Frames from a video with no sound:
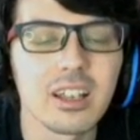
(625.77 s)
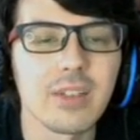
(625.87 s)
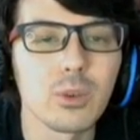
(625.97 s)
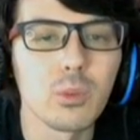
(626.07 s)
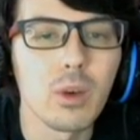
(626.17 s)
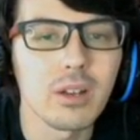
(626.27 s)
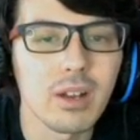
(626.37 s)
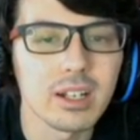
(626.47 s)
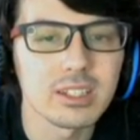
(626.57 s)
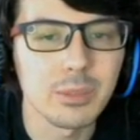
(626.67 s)
if you want to
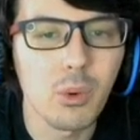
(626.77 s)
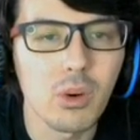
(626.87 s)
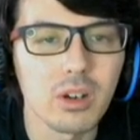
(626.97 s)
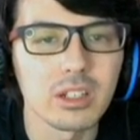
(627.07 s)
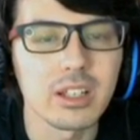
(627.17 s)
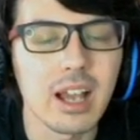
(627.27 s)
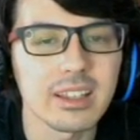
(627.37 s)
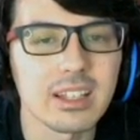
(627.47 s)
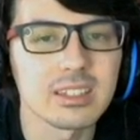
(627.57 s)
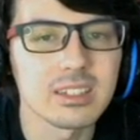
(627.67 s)
run a support, you got
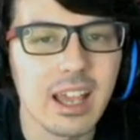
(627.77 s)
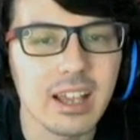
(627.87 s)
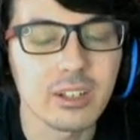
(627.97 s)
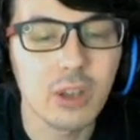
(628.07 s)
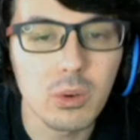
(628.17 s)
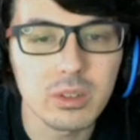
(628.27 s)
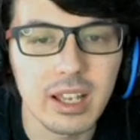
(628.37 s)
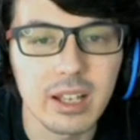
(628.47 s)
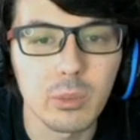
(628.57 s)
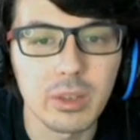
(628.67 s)
this Tech
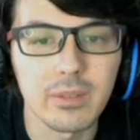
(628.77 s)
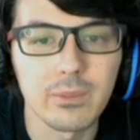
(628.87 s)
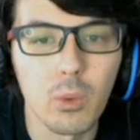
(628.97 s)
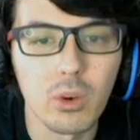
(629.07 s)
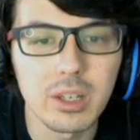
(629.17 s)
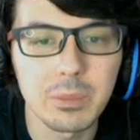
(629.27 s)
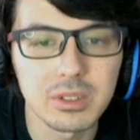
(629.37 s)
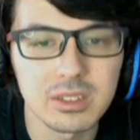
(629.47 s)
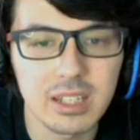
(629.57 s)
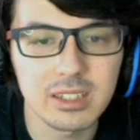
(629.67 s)
Goten with
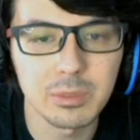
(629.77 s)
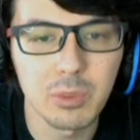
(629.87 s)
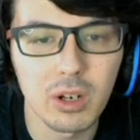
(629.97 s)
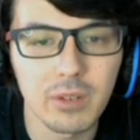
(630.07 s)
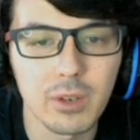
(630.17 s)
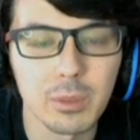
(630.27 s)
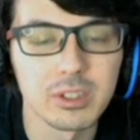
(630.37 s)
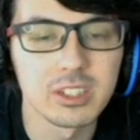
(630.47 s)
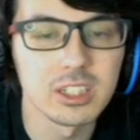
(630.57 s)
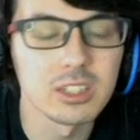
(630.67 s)
40% support for
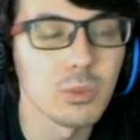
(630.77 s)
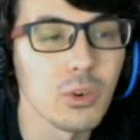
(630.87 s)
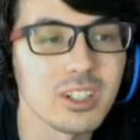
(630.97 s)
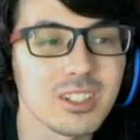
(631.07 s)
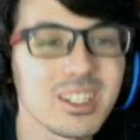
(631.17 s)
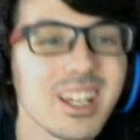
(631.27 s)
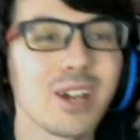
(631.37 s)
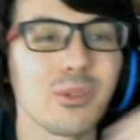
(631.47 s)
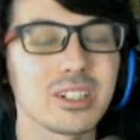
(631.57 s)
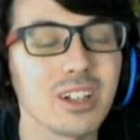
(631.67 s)
Prodigious Warriors,
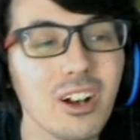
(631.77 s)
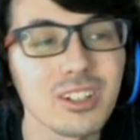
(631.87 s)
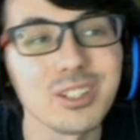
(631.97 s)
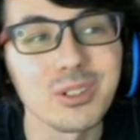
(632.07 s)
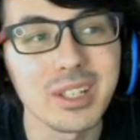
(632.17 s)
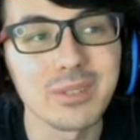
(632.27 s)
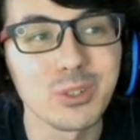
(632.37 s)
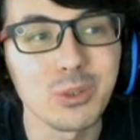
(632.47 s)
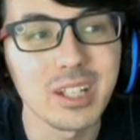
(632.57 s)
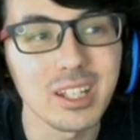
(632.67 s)
which also gives
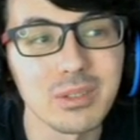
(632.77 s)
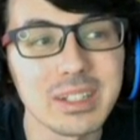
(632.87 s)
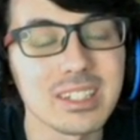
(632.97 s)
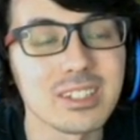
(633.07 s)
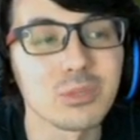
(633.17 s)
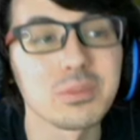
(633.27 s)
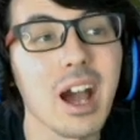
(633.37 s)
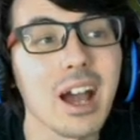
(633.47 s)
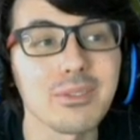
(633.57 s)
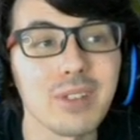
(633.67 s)
you another reason to
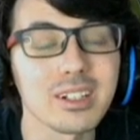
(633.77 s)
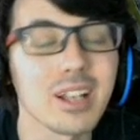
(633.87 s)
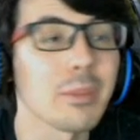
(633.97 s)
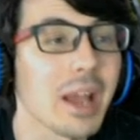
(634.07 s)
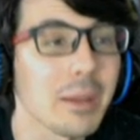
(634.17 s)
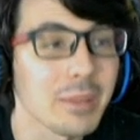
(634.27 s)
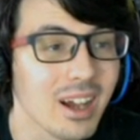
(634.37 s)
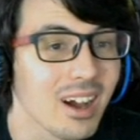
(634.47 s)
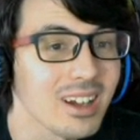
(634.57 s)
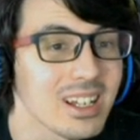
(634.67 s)
not run
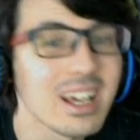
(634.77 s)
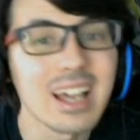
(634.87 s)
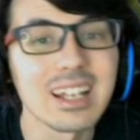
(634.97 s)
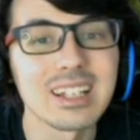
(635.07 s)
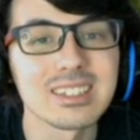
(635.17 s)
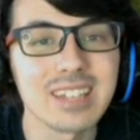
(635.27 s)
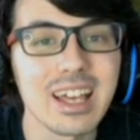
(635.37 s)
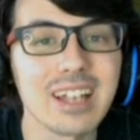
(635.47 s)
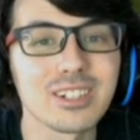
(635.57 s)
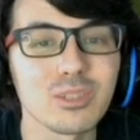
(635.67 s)
Kamehameha and
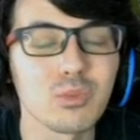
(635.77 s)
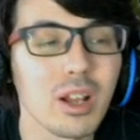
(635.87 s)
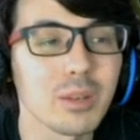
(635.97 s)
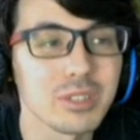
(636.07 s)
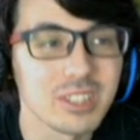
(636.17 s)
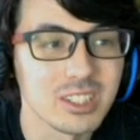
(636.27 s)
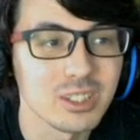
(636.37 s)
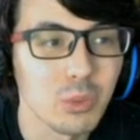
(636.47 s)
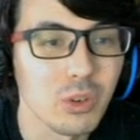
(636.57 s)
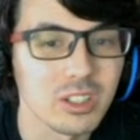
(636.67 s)
instead just run
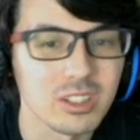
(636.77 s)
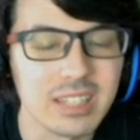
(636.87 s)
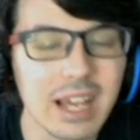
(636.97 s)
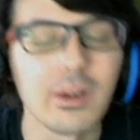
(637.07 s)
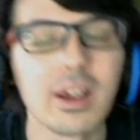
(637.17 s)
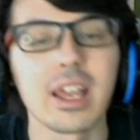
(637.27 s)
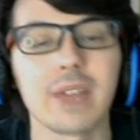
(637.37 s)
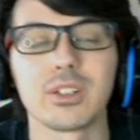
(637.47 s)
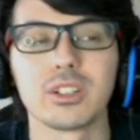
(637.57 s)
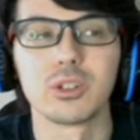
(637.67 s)
Prodigious Warriors. Now,
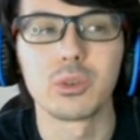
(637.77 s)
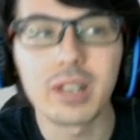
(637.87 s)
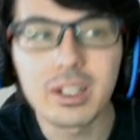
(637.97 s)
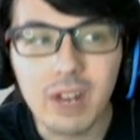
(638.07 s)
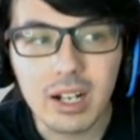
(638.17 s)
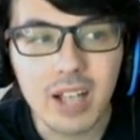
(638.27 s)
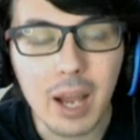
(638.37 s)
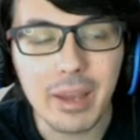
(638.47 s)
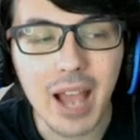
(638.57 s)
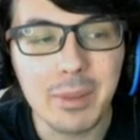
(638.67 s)
if you do want to run
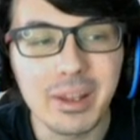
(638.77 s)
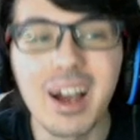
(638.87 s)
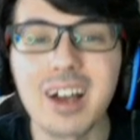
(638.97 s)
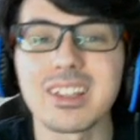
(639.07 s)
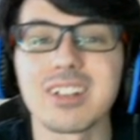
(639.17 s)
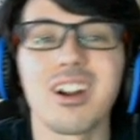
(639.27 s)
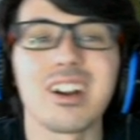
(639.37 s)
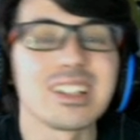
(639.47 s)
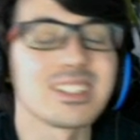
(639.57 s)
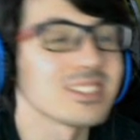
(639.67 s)
Kamehameha, there are
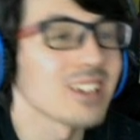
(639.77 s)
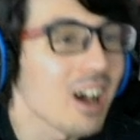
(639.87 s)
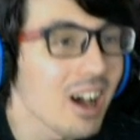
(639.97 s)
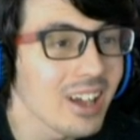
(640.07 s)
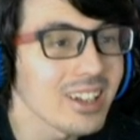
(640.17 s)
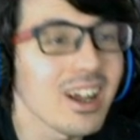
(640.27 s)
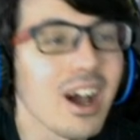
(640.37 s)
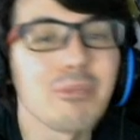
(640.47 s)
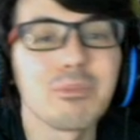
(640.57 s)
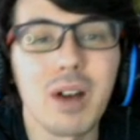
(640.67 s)
a ton
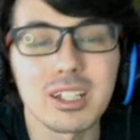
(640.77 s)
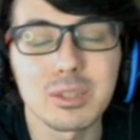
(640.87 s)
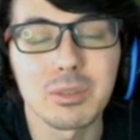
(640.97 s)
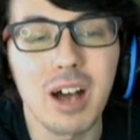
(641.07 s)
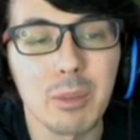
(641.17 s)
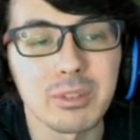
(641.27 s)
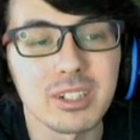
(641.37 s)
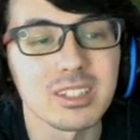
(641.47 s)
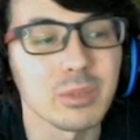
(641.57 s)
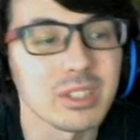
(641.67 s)
of possible
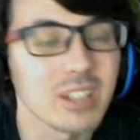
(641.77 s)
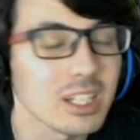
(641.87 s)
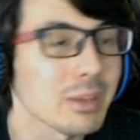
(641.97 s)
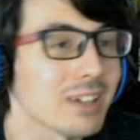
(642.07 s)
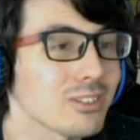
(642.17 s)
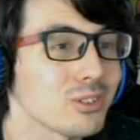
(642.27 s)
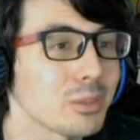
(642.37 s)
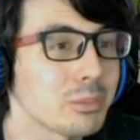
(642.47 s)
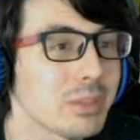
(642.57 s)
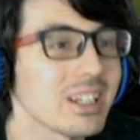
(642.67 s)
options, and we talked about those a
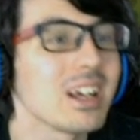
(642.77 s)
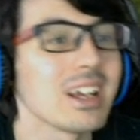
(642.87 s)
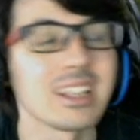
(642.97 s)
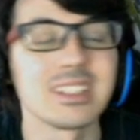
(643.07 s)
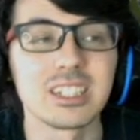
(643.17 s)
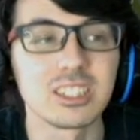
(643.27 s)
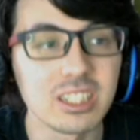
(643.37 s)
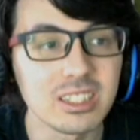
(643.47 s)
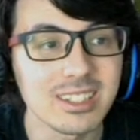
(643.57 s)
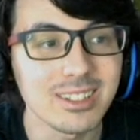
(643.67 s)
bit in the
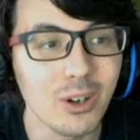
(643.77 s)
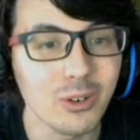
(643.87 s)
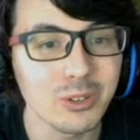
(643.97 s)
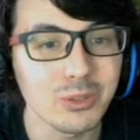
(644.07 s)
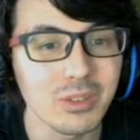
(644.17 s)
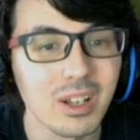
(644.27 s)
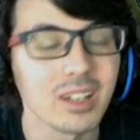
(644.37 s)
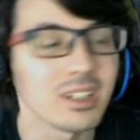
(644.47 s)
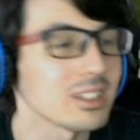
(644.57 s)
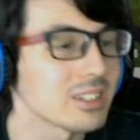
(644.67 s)
GT Goku
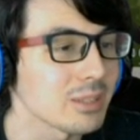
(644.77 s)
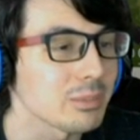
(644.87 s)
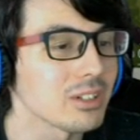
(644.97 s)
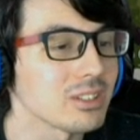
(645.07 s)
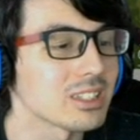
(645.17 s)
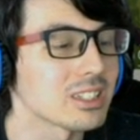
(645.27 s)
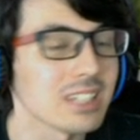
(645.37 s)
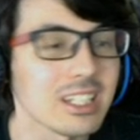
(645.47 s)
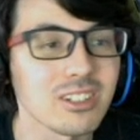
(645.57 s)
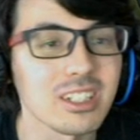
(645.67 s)
team build. It's
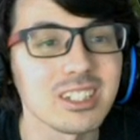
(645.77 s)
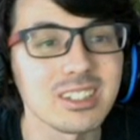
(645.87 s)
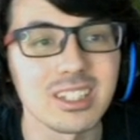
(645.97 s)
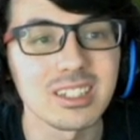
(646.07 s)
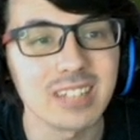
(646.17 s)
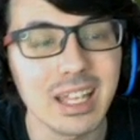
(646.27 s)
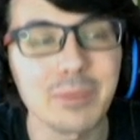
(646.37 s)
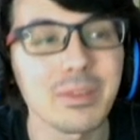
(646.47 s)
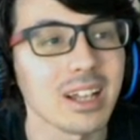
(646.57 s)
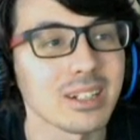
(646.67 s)
essentially just the
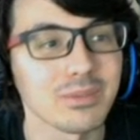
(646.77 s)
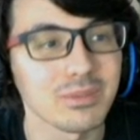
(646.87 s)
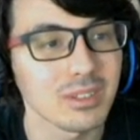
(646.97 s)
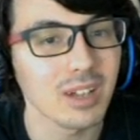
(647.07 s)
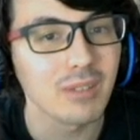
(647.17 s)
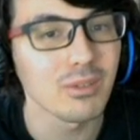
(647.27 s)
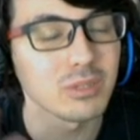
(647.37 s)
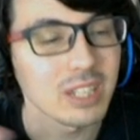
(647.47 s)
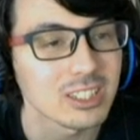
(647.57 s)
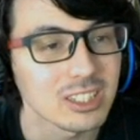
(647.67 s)
same kind of
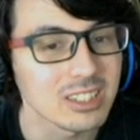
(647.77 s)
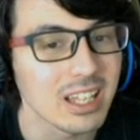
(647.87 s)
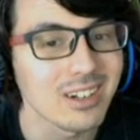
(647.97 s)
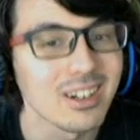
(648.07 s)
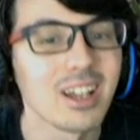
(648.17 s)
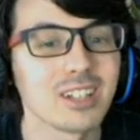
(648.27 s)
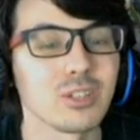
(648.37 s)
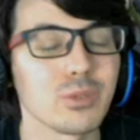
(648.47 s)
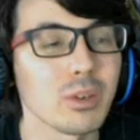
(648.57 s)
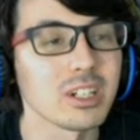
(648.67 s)
rotations there. So
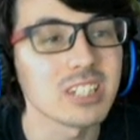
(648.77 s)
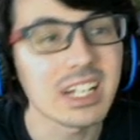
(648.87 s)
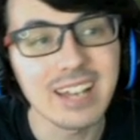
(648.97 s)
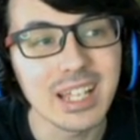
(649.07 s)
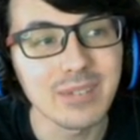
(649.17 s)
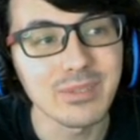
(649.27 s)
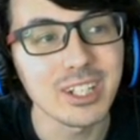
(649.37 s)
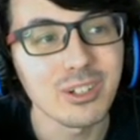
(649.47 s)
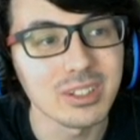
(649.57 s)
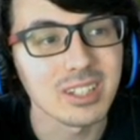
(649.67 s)
if you want to check out that
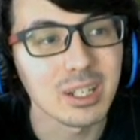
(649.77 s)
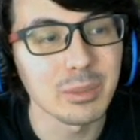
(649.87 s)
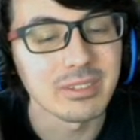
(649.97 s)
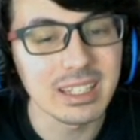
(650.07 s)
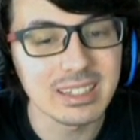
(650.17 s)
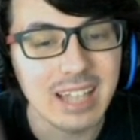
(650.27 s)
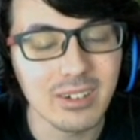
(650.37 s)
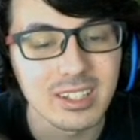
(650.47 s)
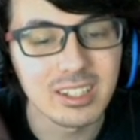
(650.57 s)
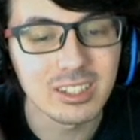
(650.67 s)
video, it's going to be linked
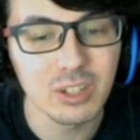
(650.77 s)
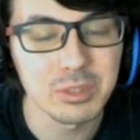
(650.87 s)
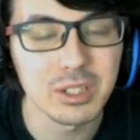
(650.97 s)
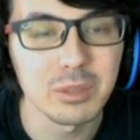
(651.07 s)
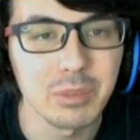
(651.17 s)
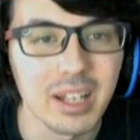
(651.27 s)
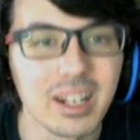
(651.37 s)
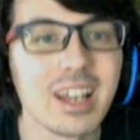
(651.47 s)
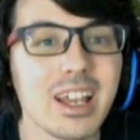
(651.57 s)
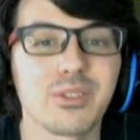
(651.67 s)
down in the description. But
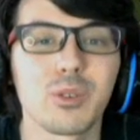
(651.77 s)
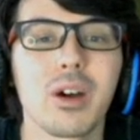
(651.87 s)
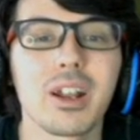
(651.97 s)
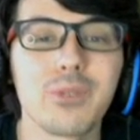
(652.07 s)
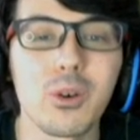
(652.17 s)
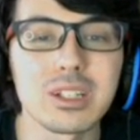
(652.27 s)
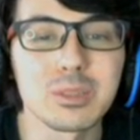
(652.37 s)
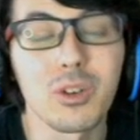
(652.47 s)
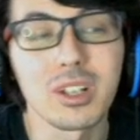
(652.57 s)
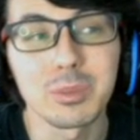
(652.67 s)
if you want to focus
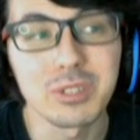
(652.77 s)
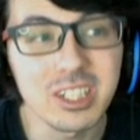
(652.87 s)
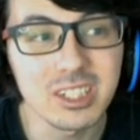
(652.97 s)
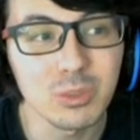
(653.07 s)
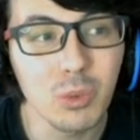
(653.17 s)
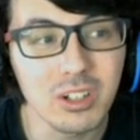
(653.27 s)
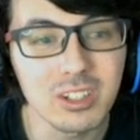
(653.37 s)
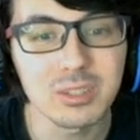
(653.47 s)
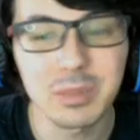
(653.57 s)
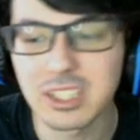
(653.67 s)
more on the Prodigious
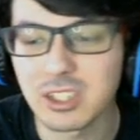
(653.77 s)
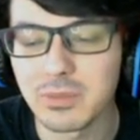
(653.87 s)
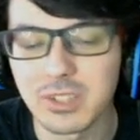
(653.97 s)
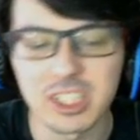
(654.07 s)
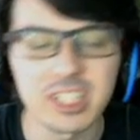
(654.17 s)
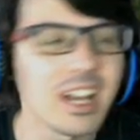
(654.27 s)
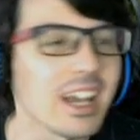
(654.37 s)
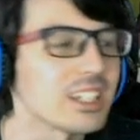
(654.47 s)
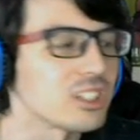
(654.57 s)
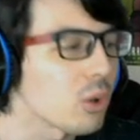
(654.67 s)
Warriors because you're Vegeta
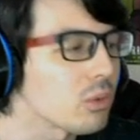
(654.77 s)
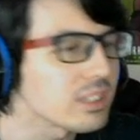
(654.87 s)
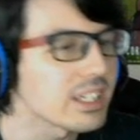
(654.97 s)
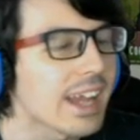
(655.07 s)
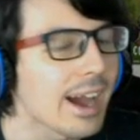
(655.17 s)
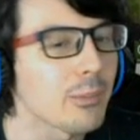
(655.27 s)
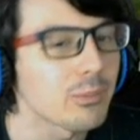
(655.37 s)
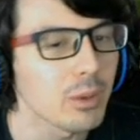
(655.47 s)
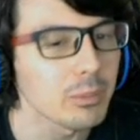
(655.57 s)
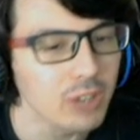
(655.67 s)
and you don't need help
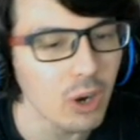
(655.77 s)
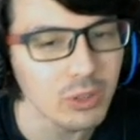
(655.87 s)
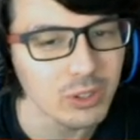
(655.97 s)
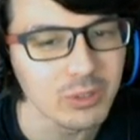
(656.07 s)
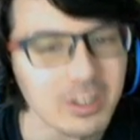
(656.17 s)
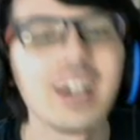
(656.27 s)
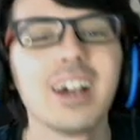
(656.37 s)
from Goku,